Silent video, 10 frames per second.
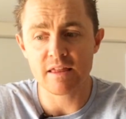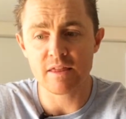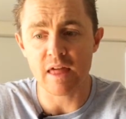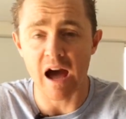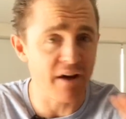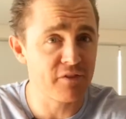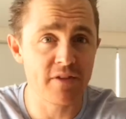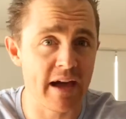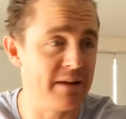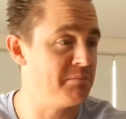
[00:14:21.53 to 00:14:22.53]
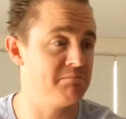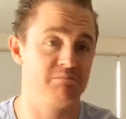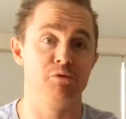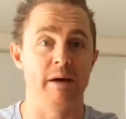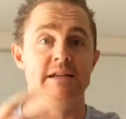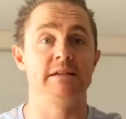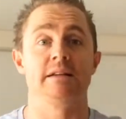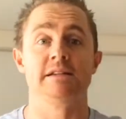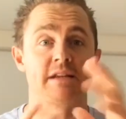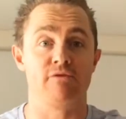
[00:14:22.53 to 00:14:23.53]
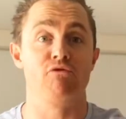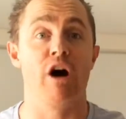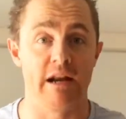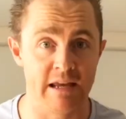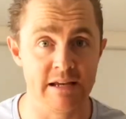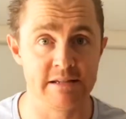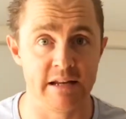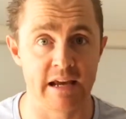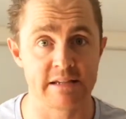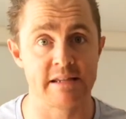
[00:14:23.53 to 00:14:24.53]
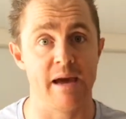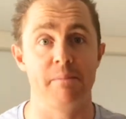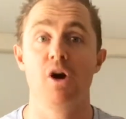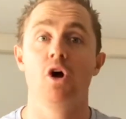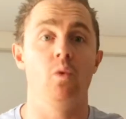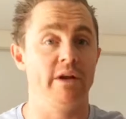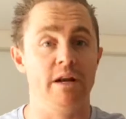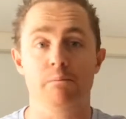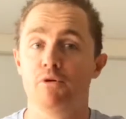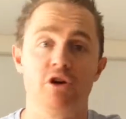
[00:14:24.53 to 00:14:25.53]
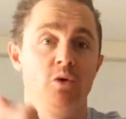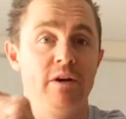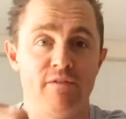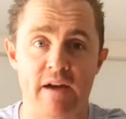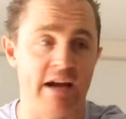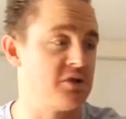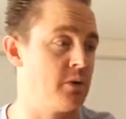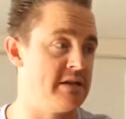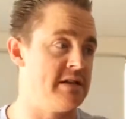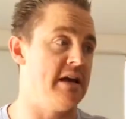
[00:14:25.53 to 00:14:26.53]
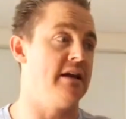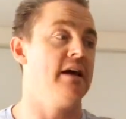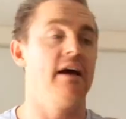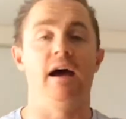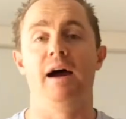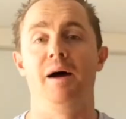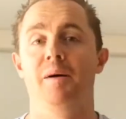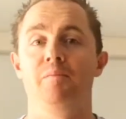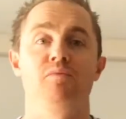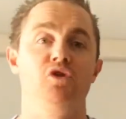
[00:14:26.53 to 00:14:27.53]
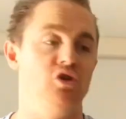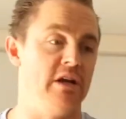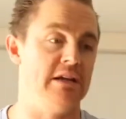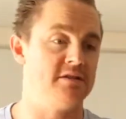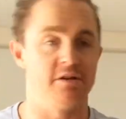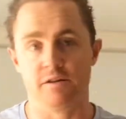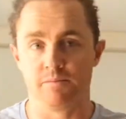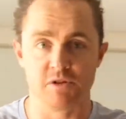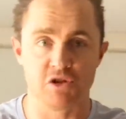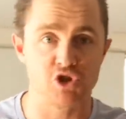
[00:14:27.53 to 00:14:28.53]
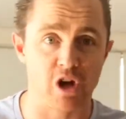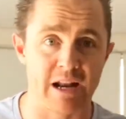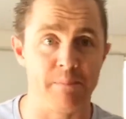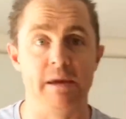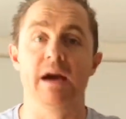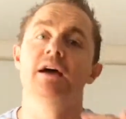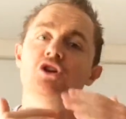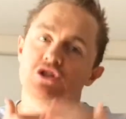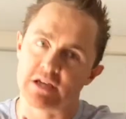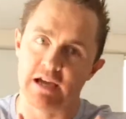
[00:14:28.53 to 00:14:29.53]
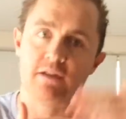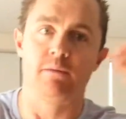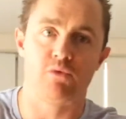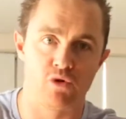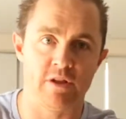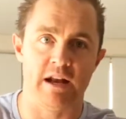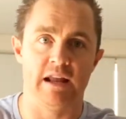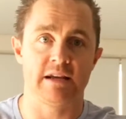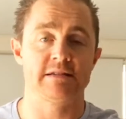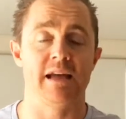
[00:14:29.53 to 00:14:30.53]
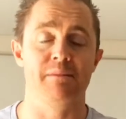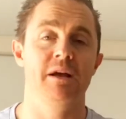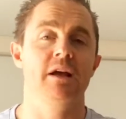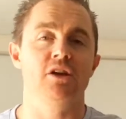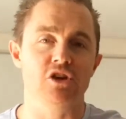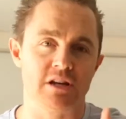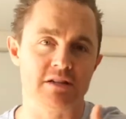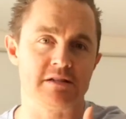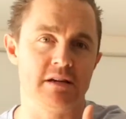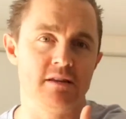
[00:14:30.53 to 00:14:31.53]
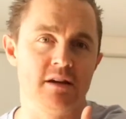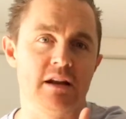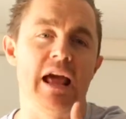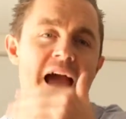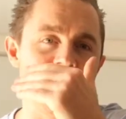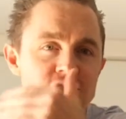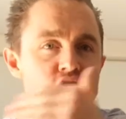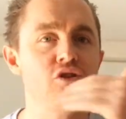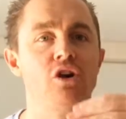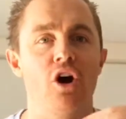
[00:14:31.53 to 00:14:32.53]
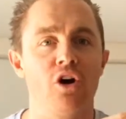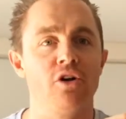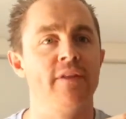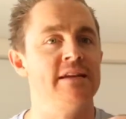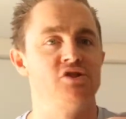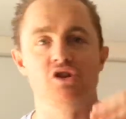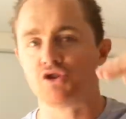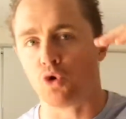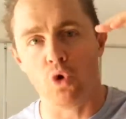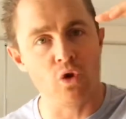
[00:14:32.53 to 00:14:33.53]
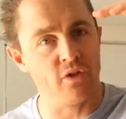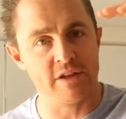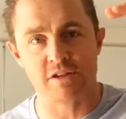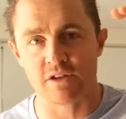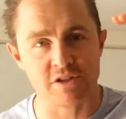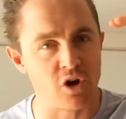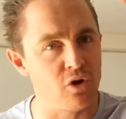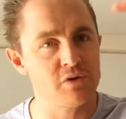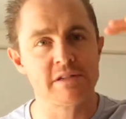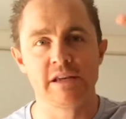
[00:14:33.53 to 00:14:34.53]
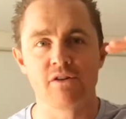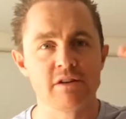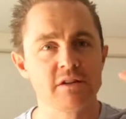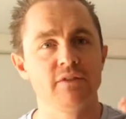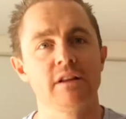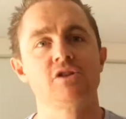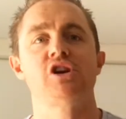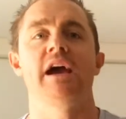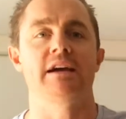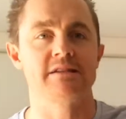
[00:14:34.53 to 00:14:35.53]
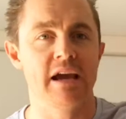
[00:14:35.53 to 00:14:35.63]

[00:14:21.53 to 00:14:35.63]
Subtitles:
After that, you basically say, right, here's the next step. We need to book you in for XYZ. You need to sign up here. You take them through that next step. You can see that as you go, there's just all this whole series of little checks.